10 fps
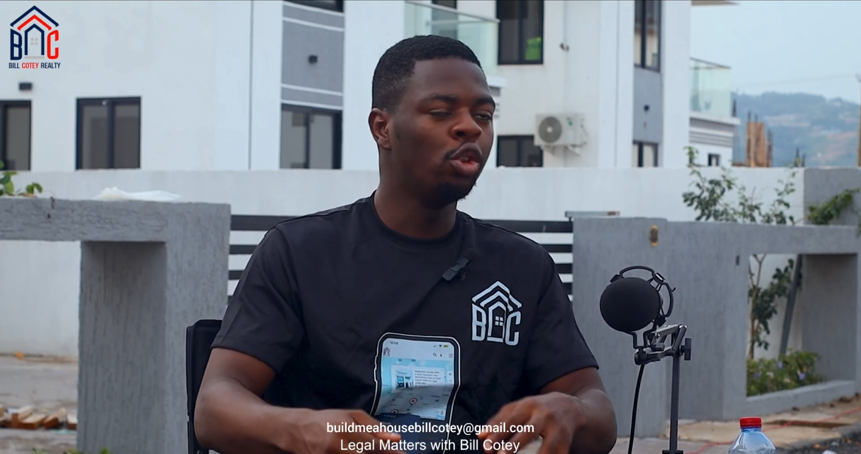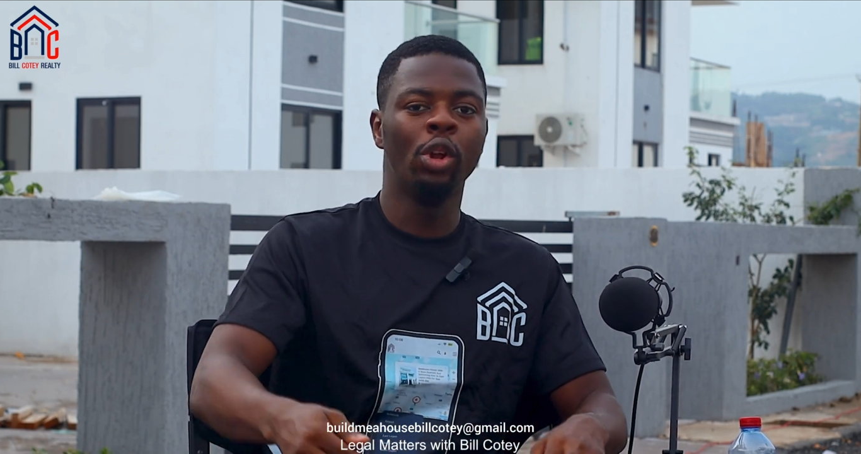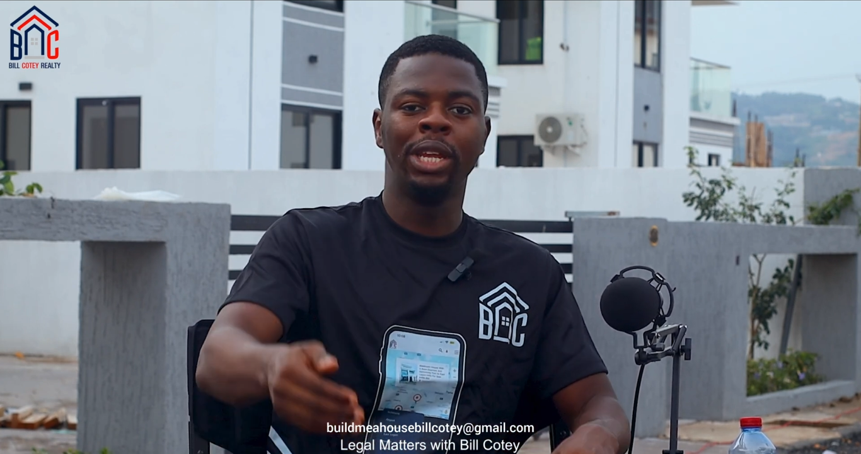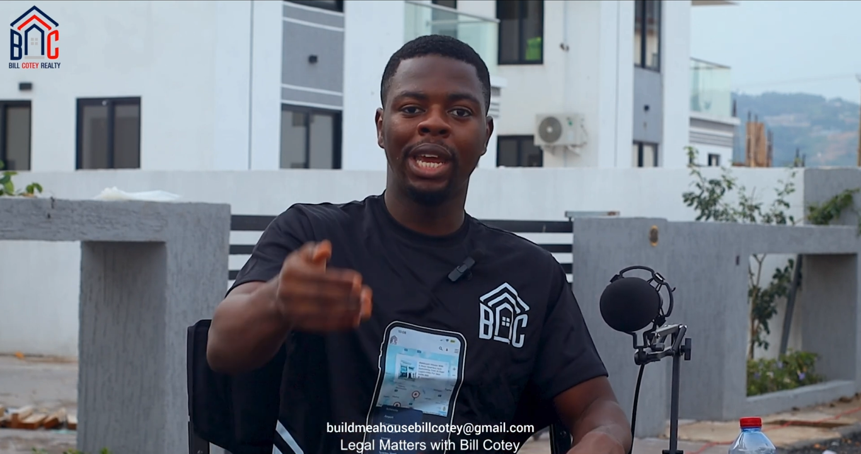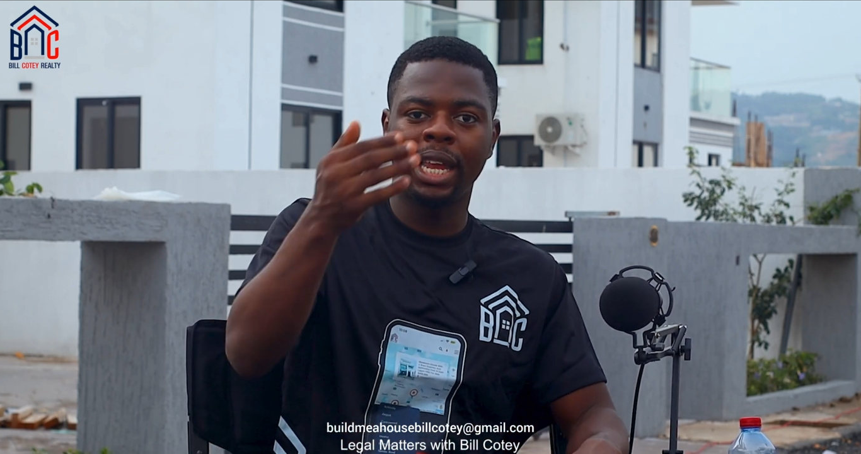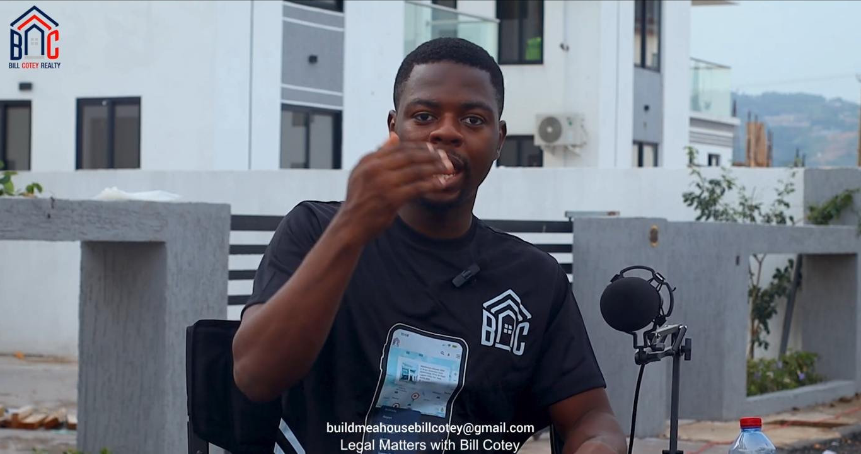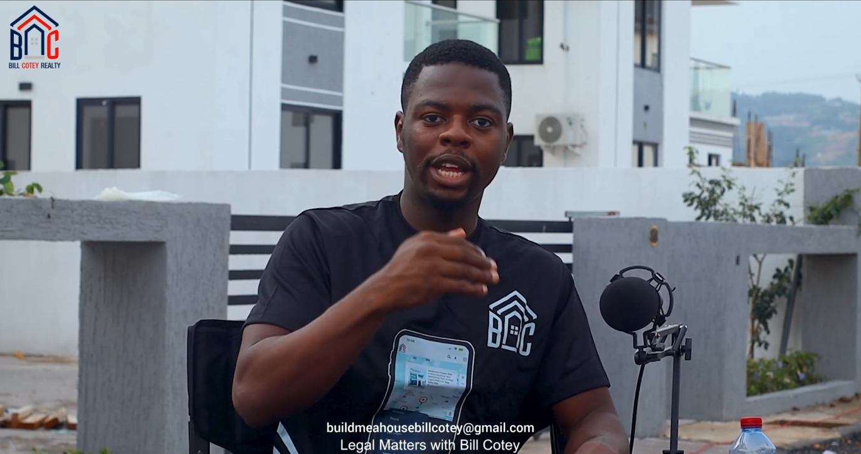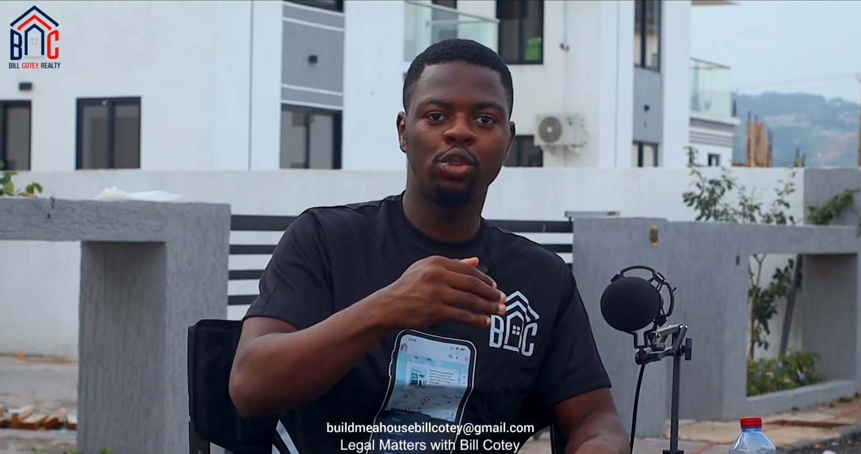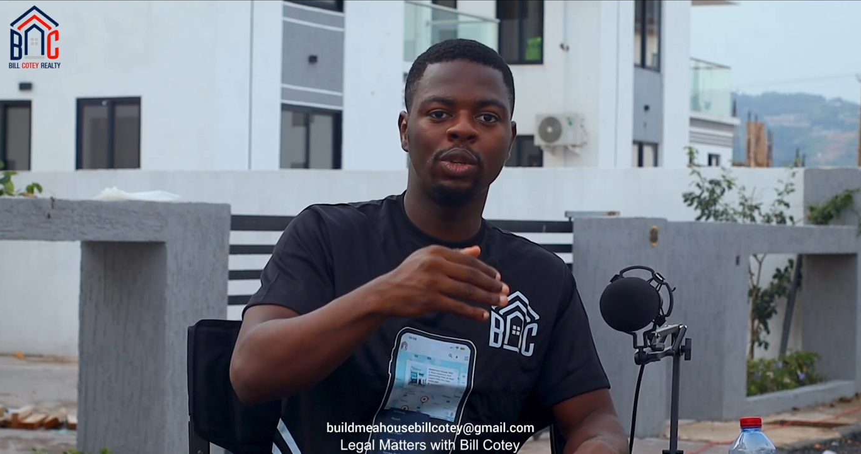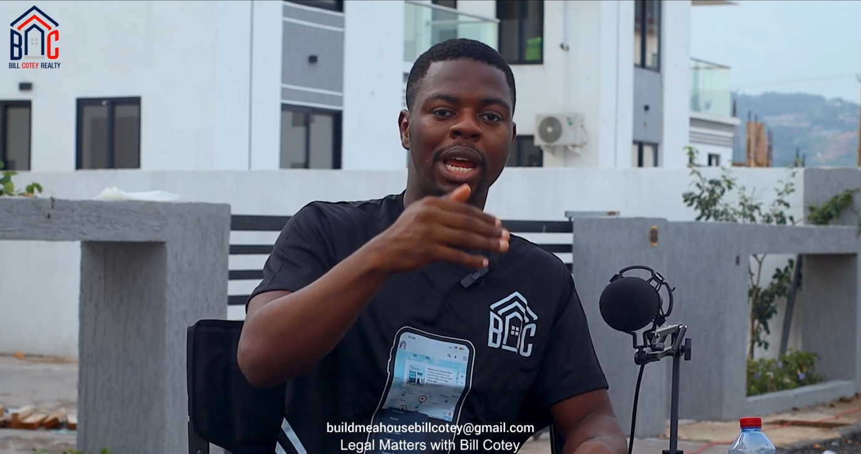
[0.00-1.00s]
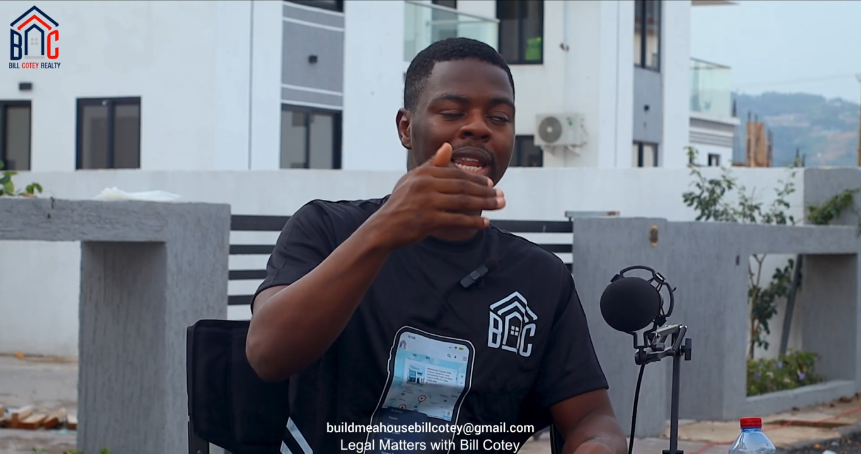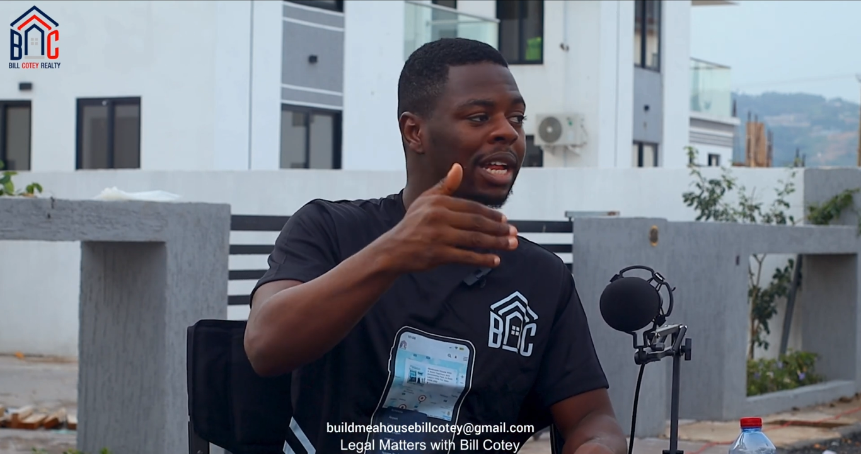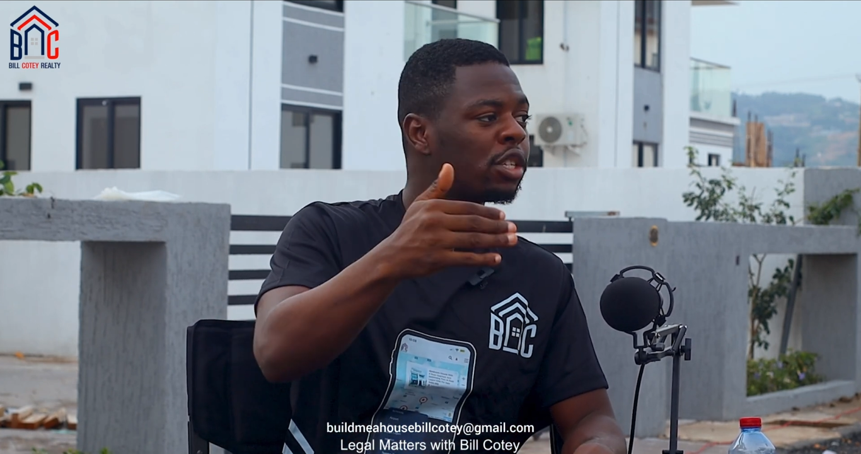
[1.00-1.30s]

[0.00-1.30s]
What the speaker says: They'll declare to the